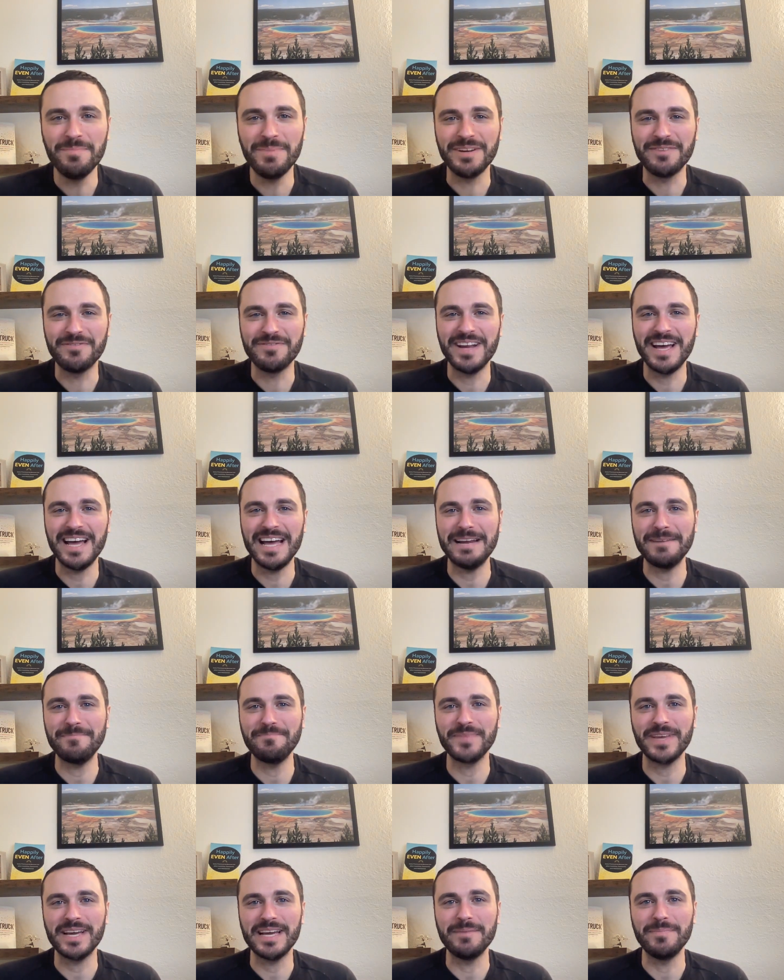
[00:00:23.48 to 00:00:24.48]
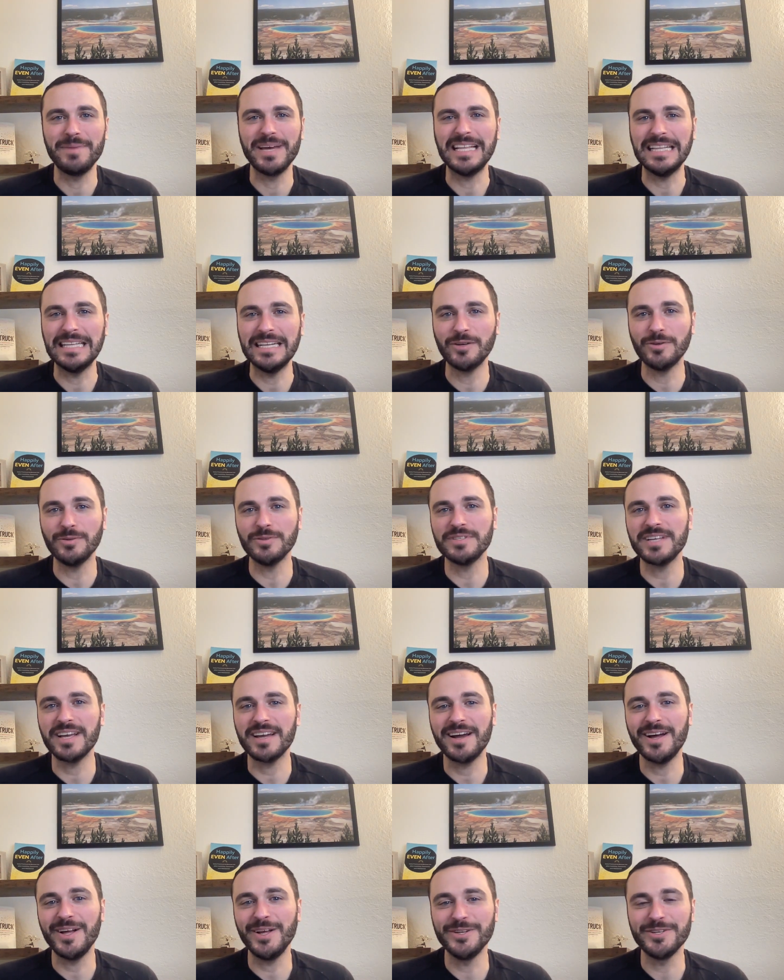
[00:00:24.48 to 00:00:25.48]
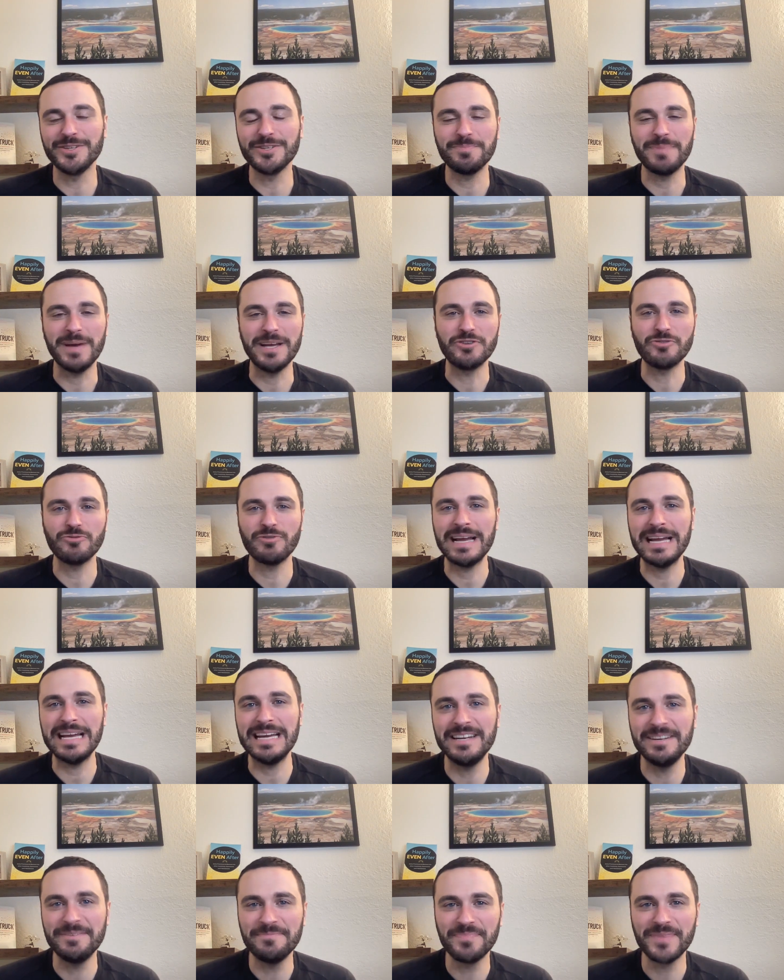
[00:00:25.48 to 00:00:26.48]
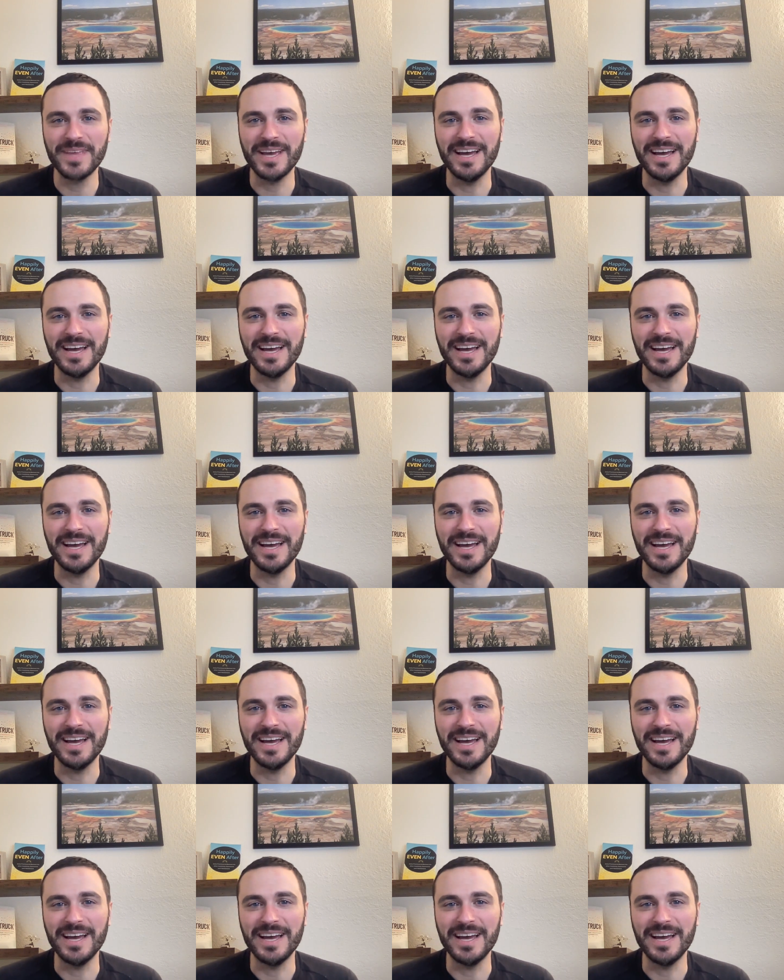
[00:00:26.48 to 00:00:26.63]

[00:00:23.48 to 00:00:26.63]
but if not, I am a clinical psychologist by trade.